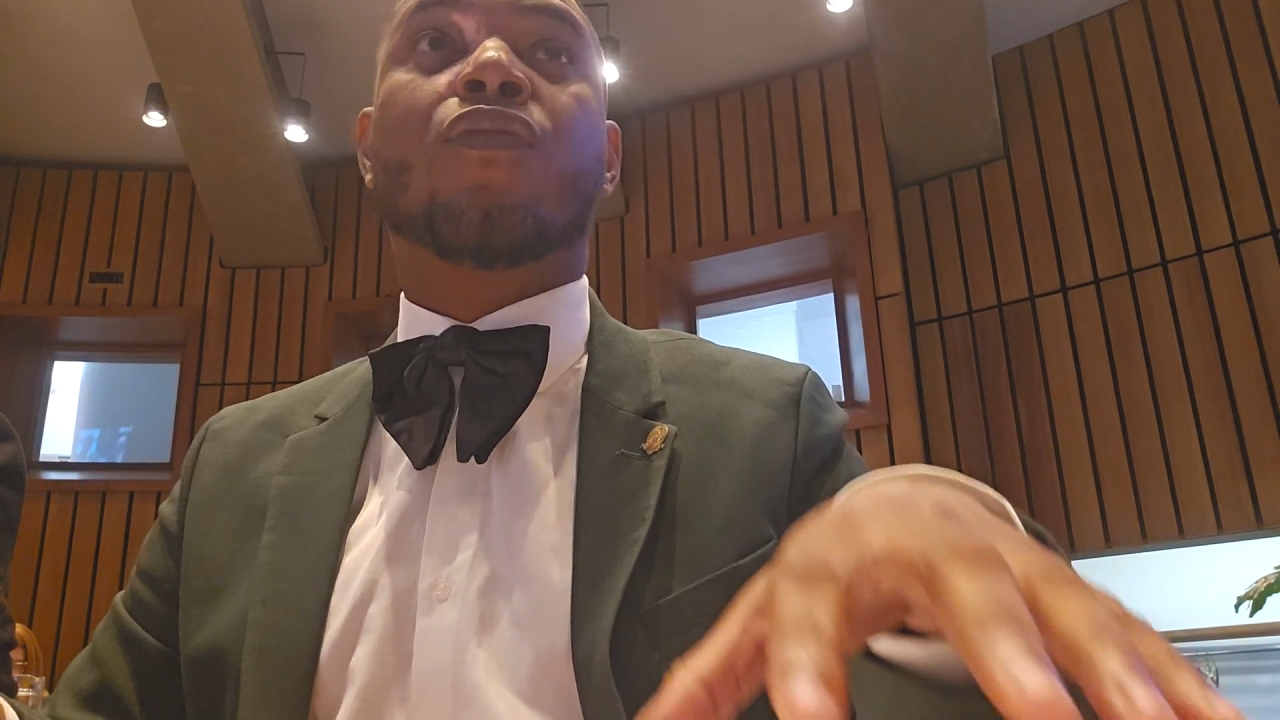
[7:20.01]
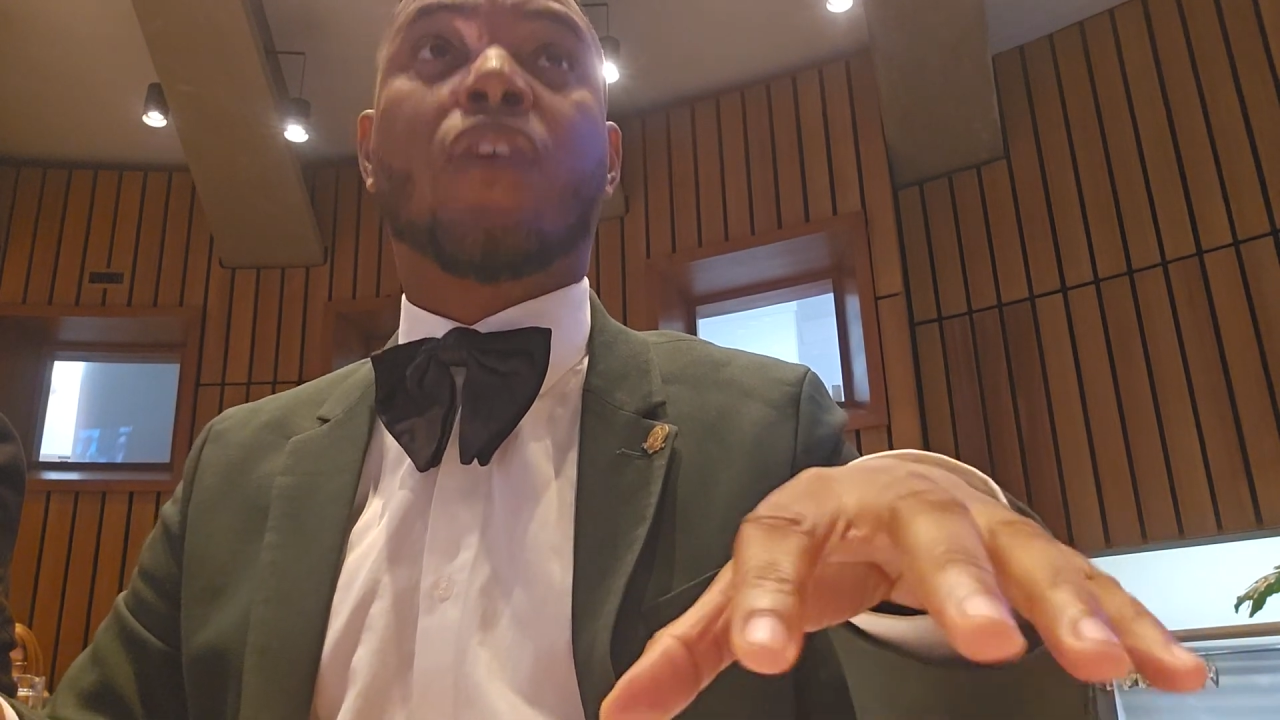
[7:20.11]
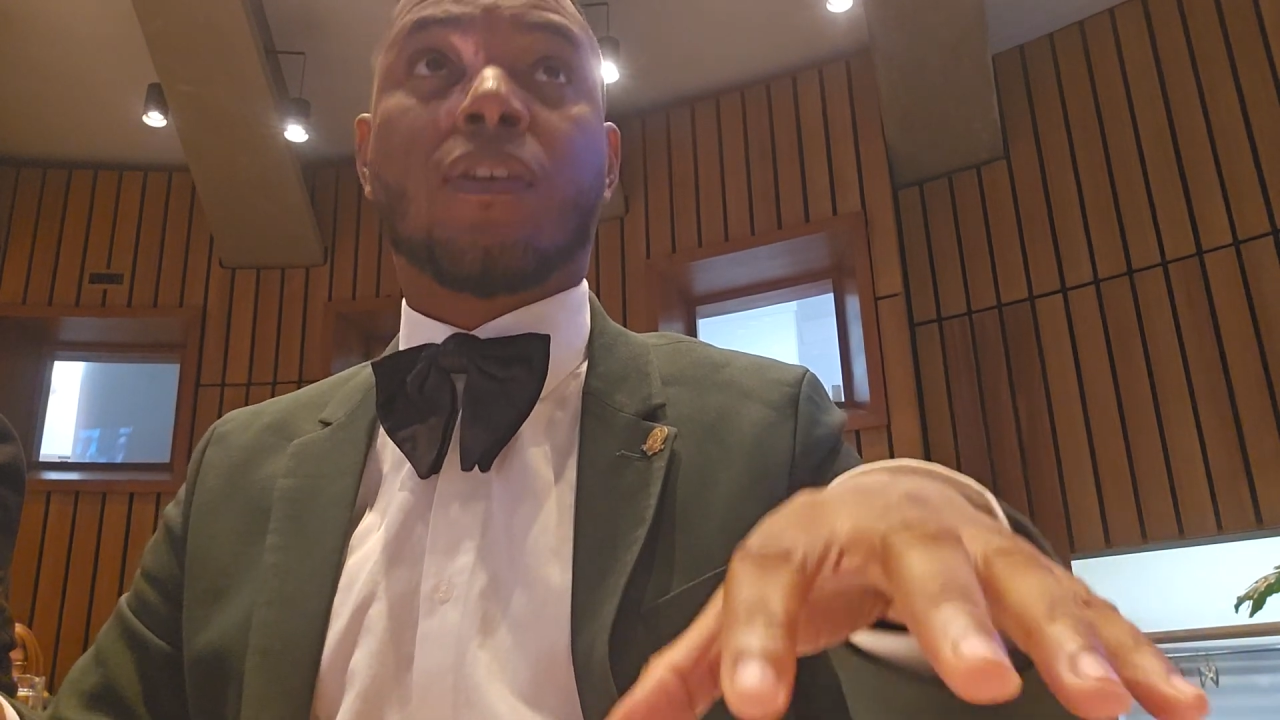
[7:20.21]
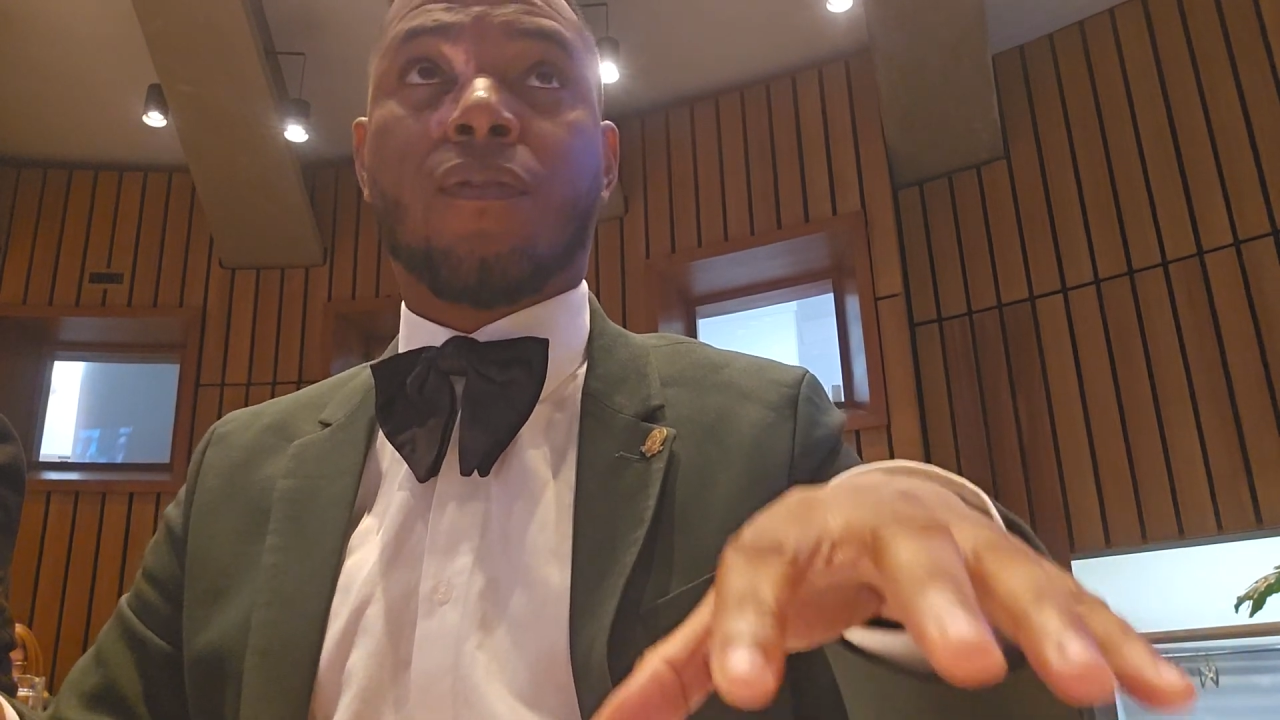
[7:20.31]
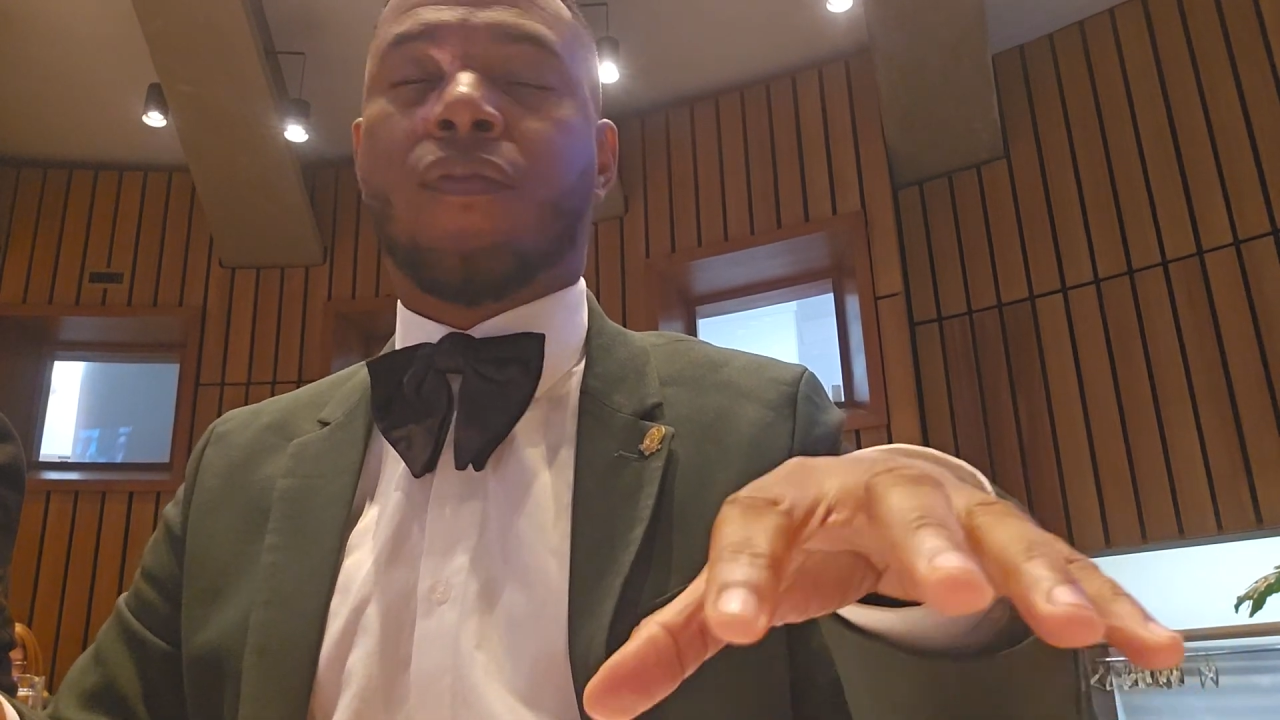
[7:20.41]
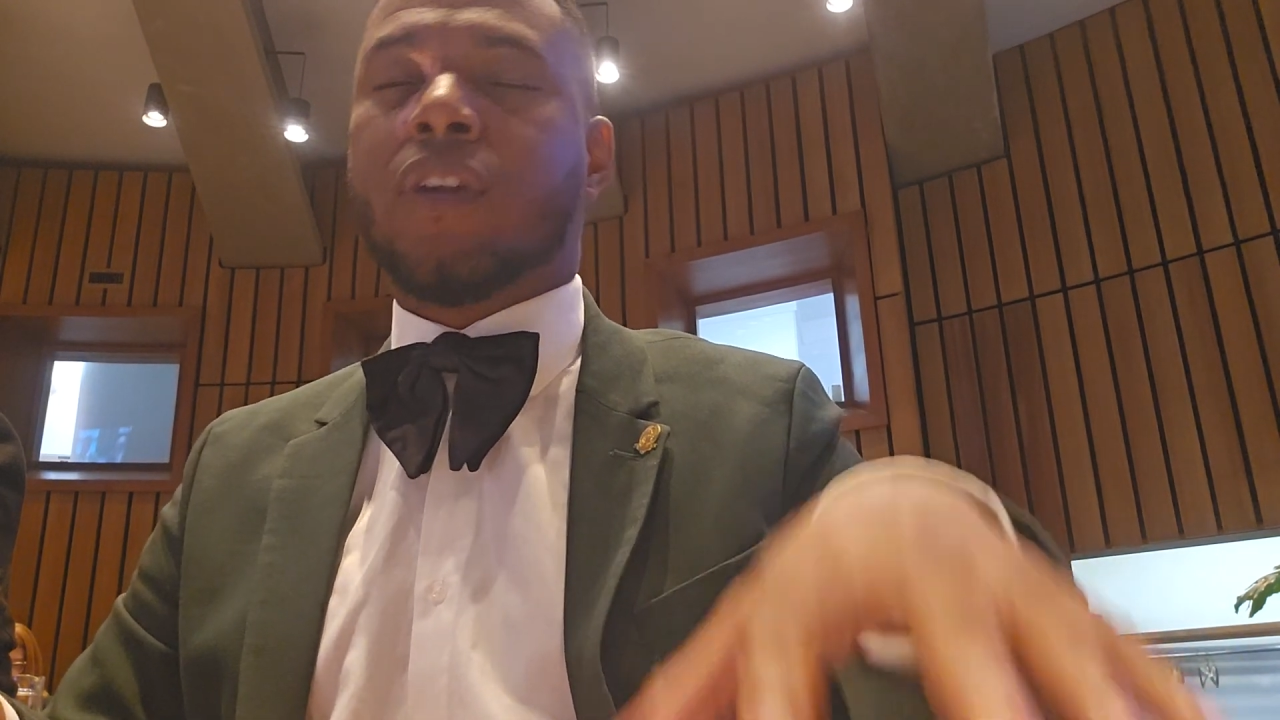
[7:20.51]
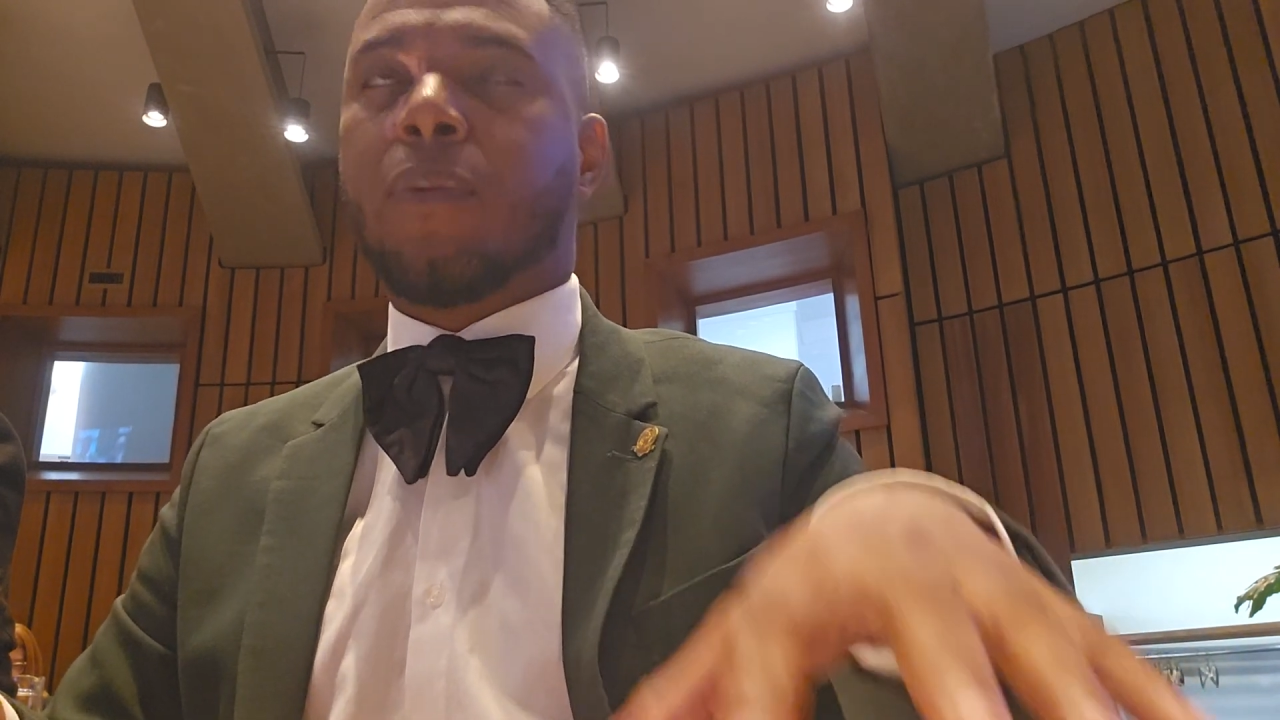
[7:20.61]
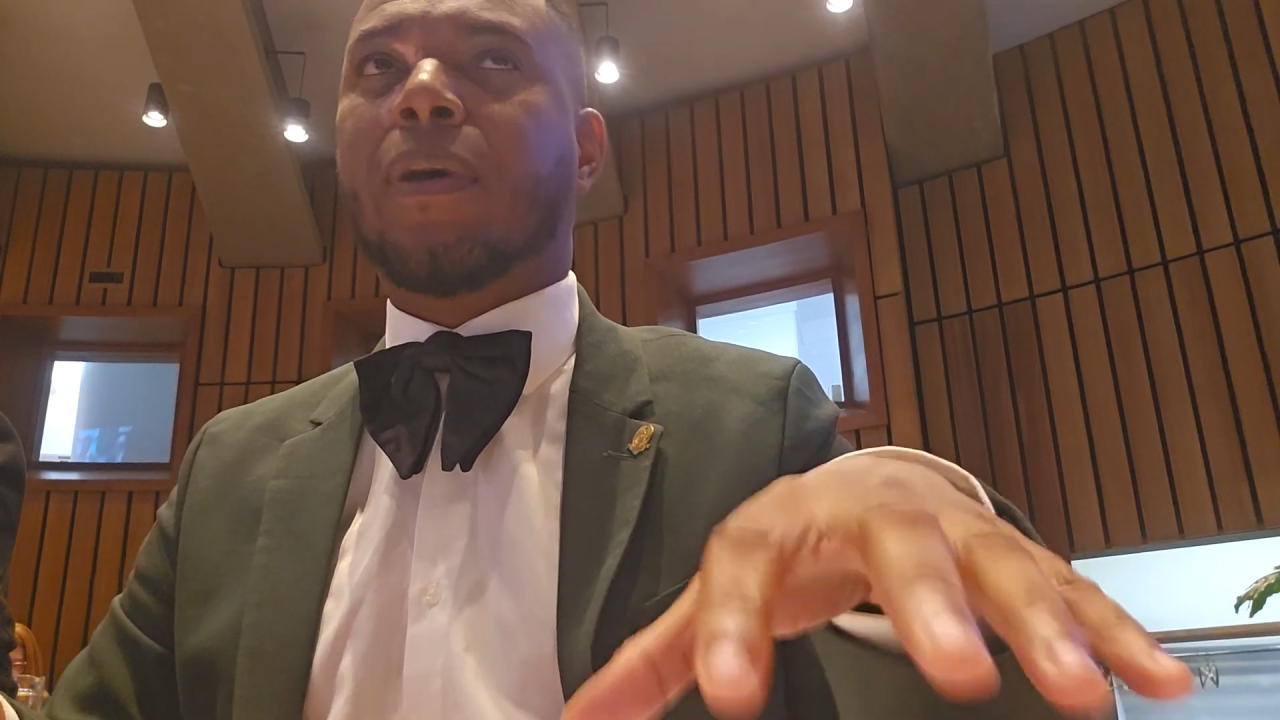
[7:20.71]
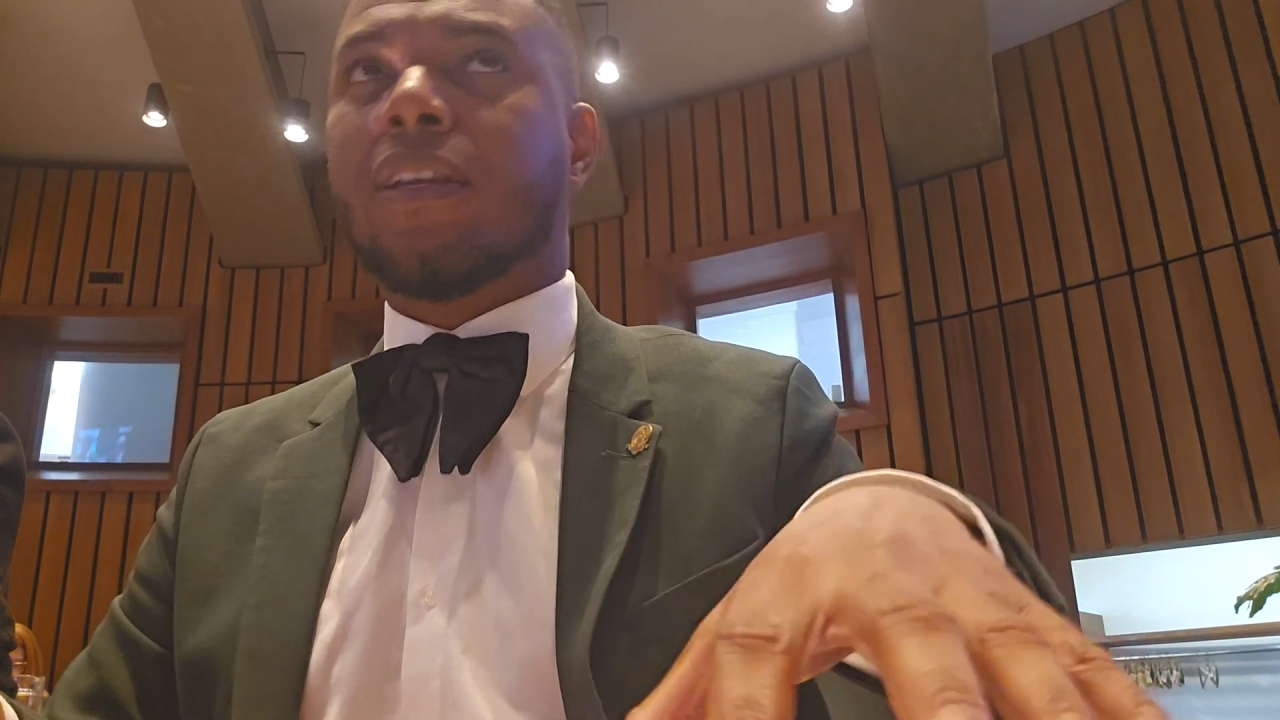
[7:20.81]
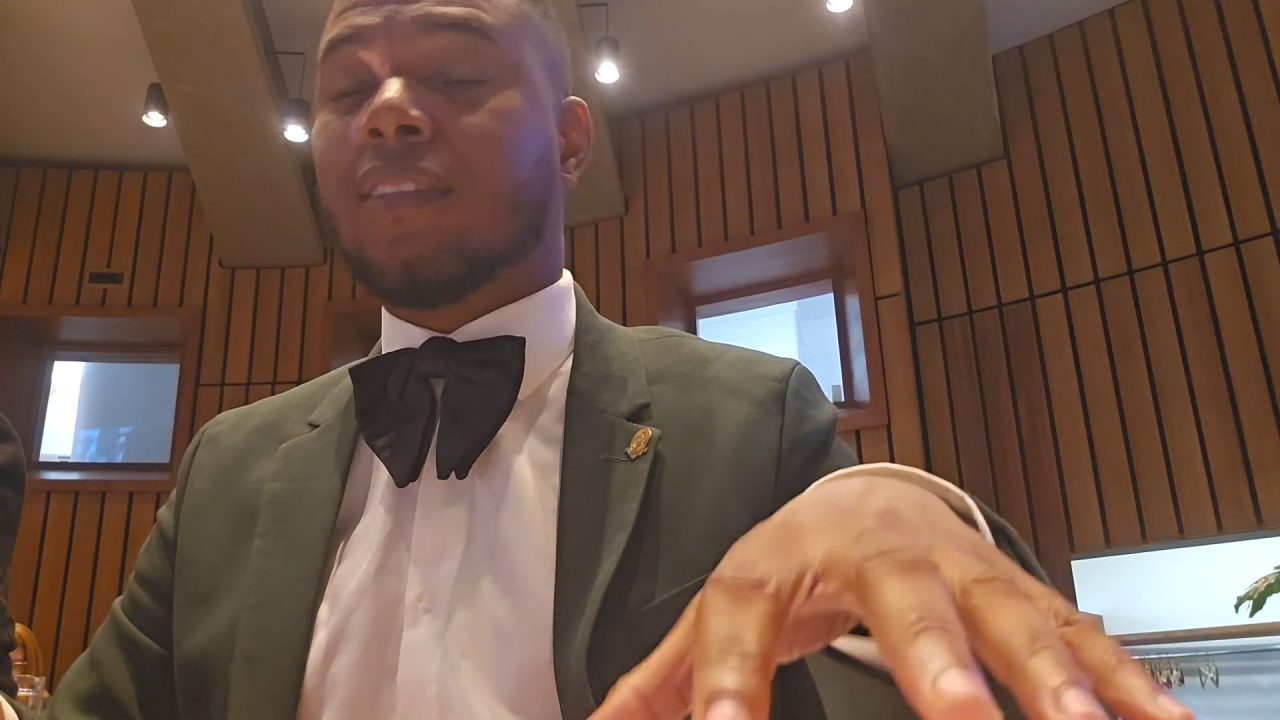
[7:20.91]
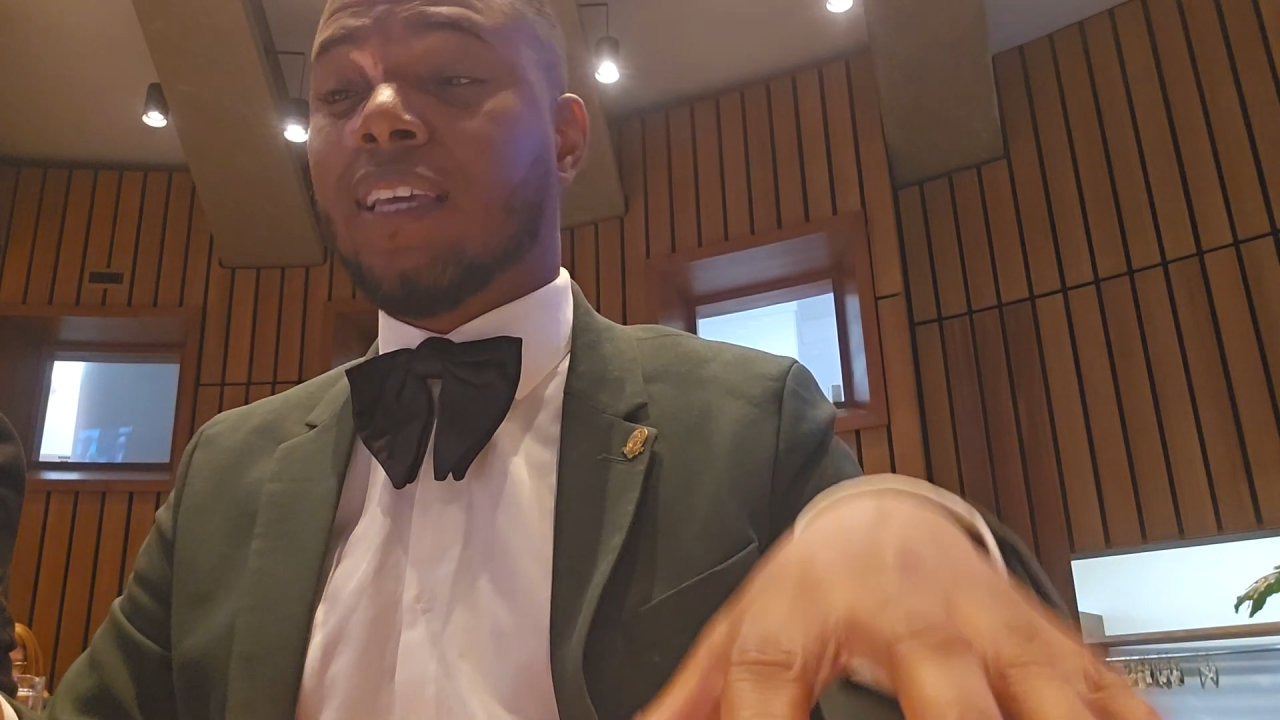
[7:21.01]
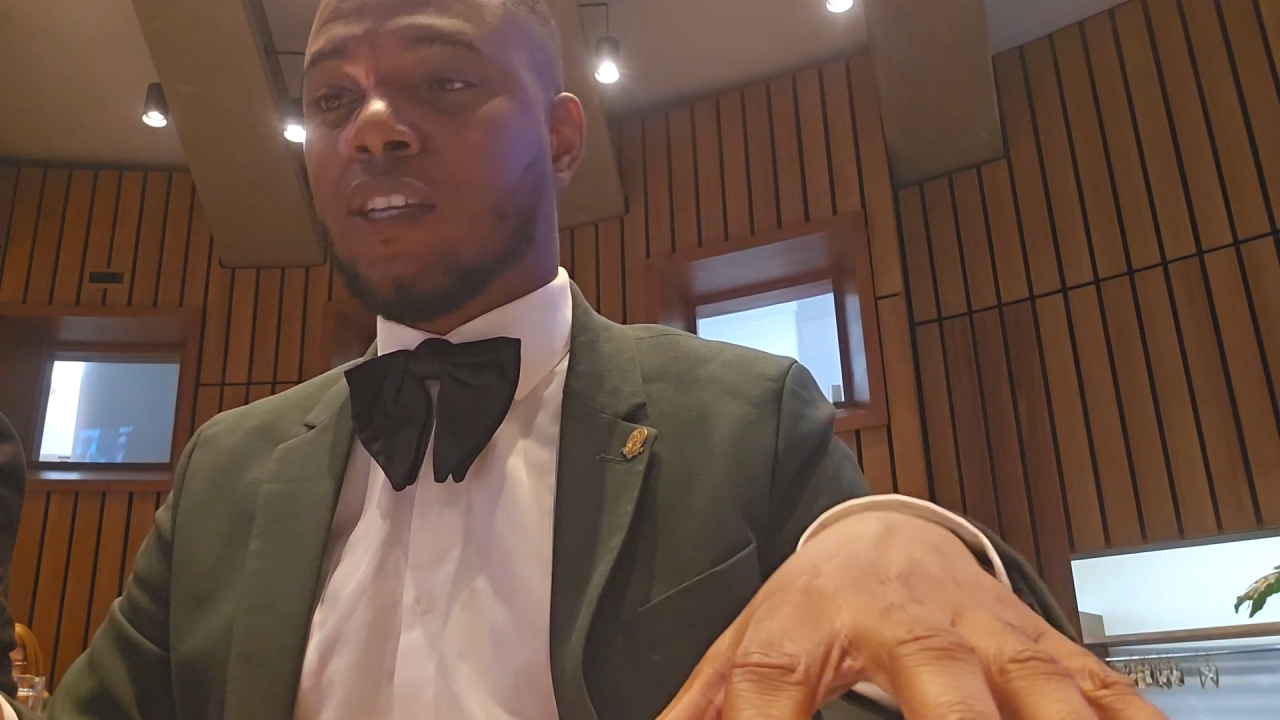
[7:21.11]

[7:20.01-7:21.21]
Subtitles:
vulnerability